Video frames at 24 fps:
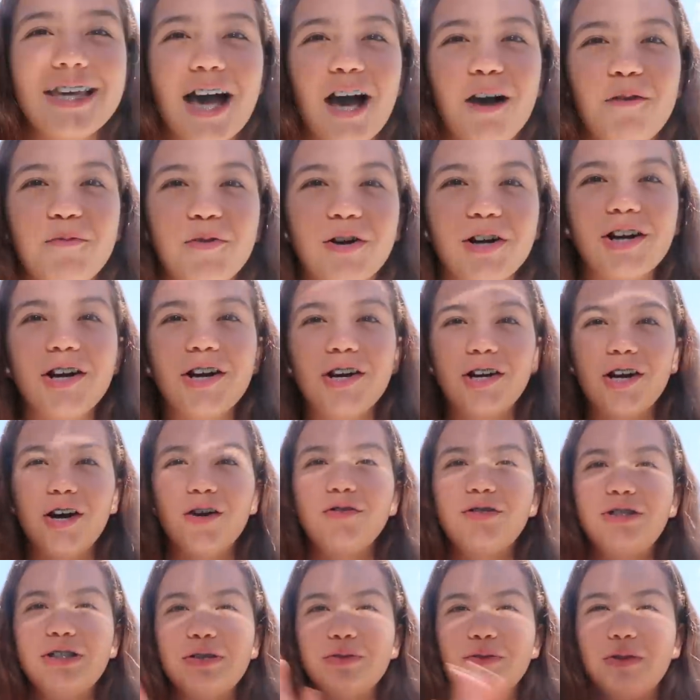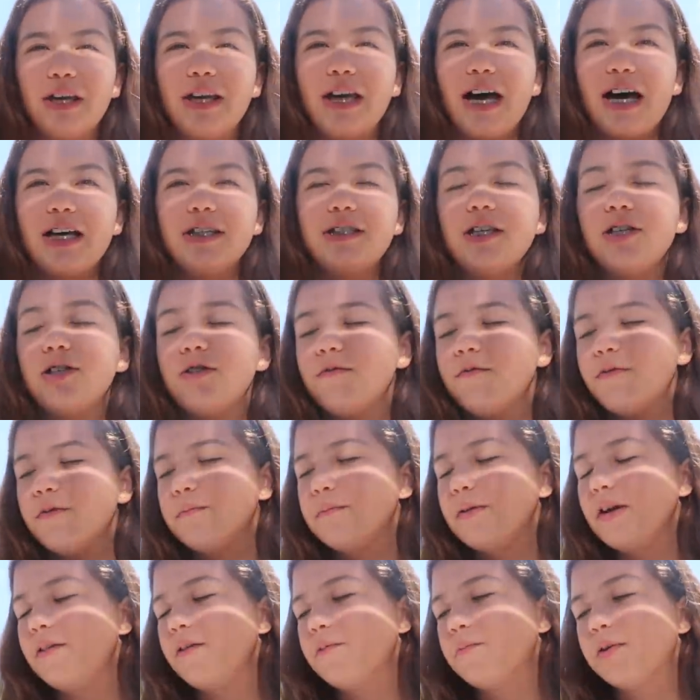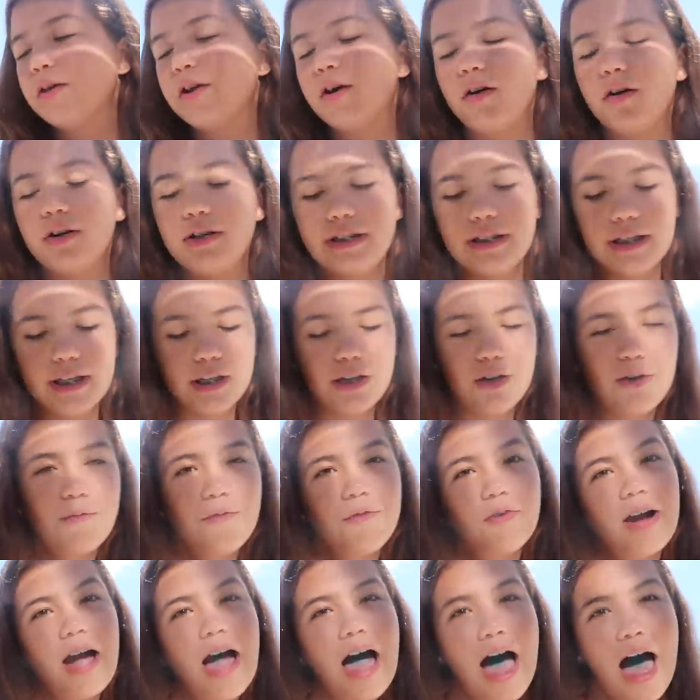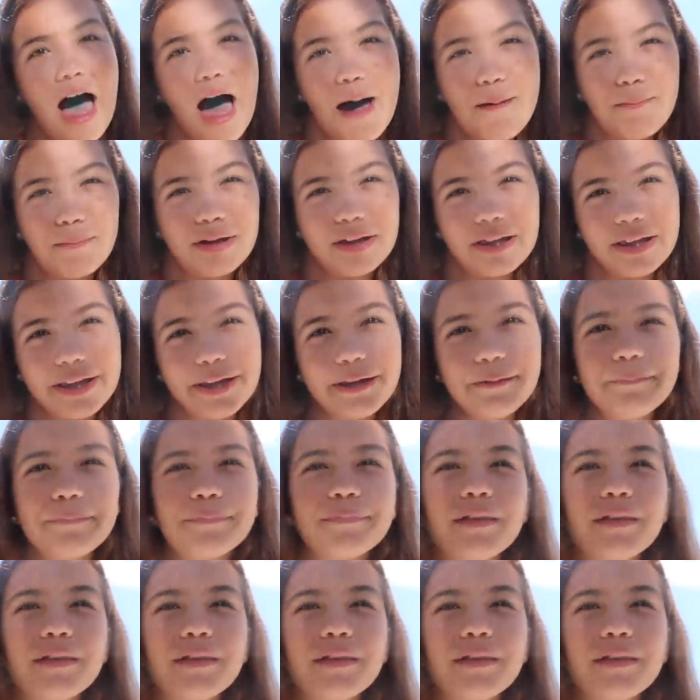yeah, we're gonna go to the gas station for me and then we're gonna go to DQ for Emily.